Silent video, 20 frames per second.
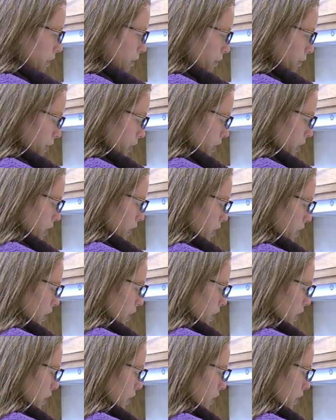so I'm just going to
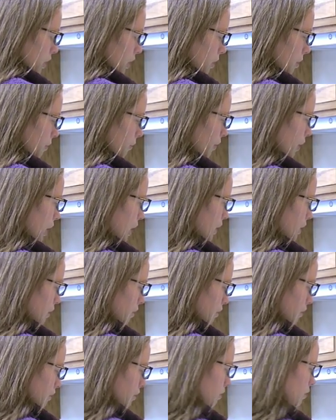take my
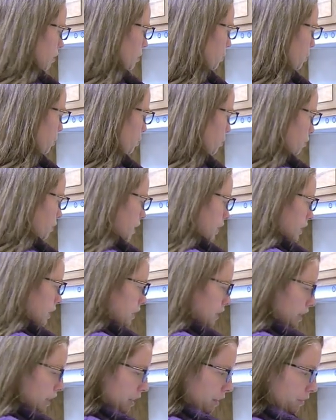spoon
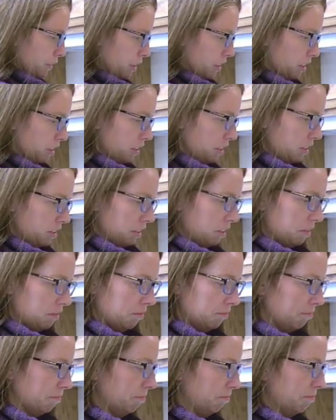here and I'm just going to,
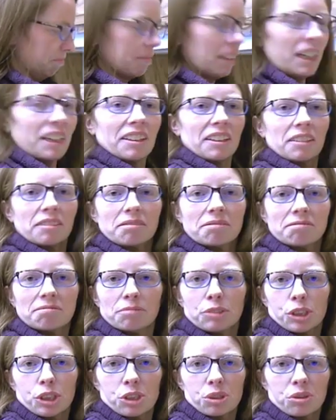I don't know,
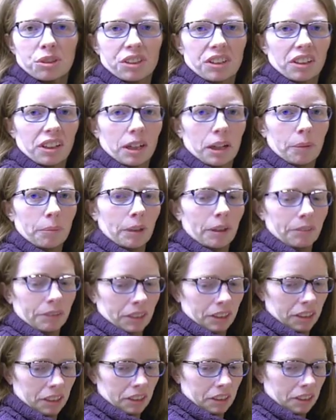just drizzle it. I'm not
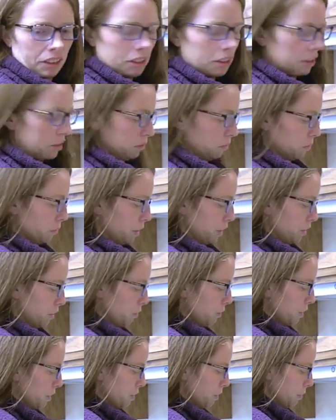really going to worry
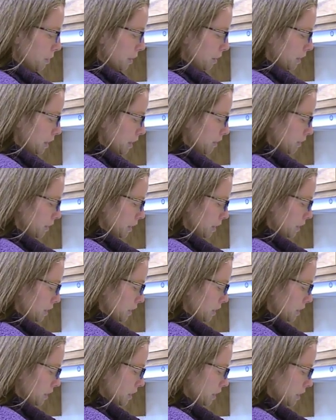too much about how it
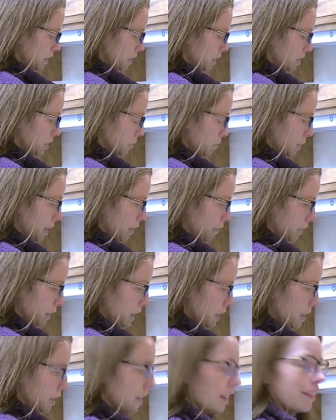looks because it's
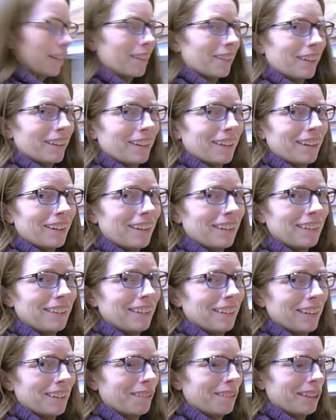brownies and they're going to get eaten
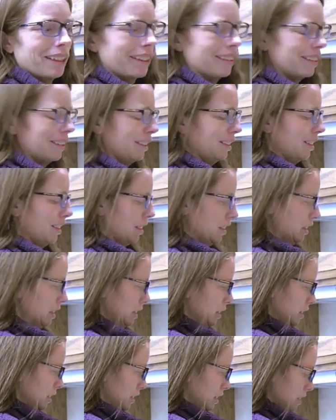anyway.
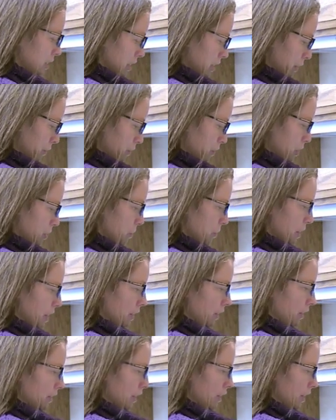Just make
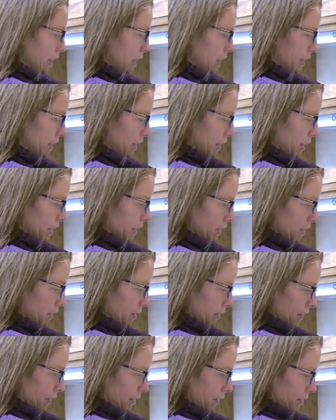it look nice, I guess.
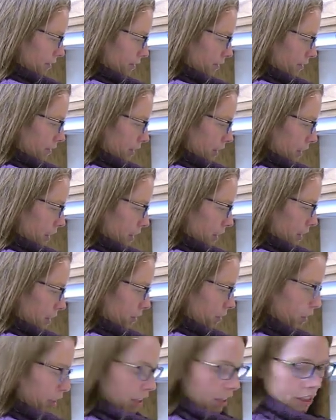
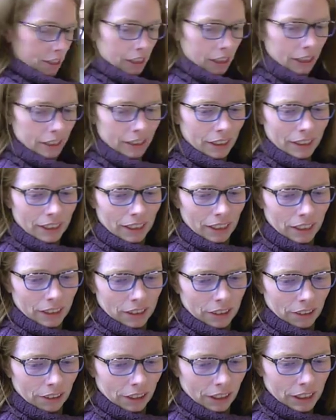Trying to decide. It doesn't
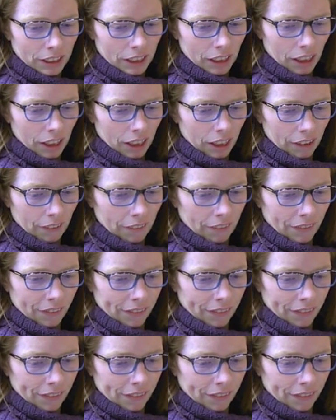necessarily say,